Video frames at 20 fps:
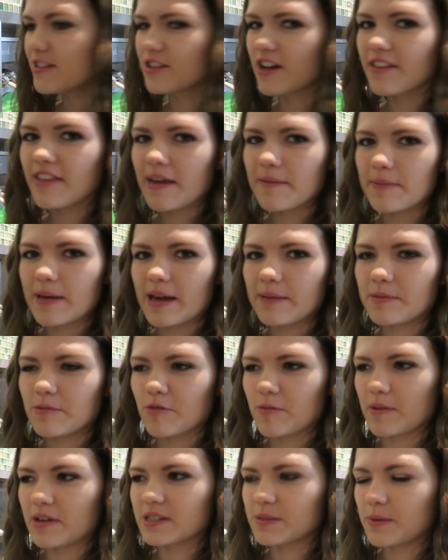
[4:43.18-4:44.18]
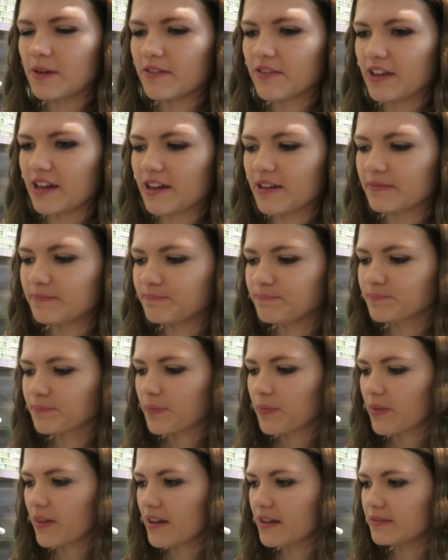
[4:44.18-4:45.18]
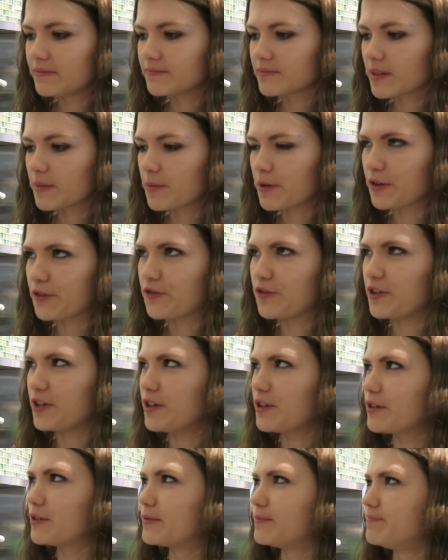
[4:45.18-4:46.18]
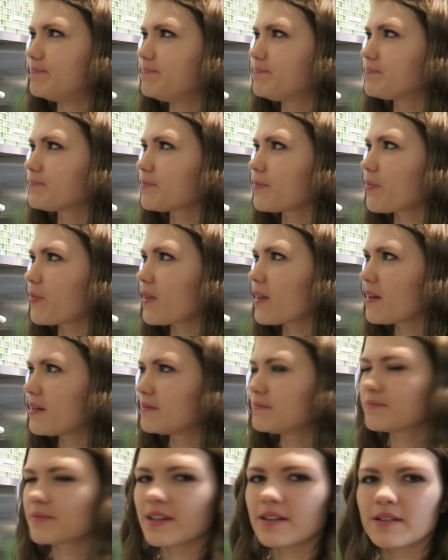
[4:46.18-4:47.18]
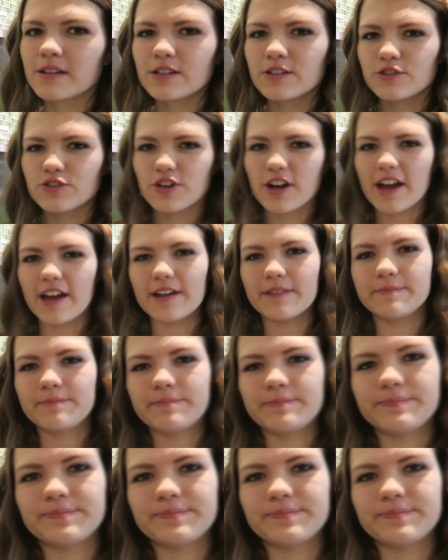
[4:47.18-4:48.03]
Not that bad, it reminds me of like perfume. Mmm. Try it.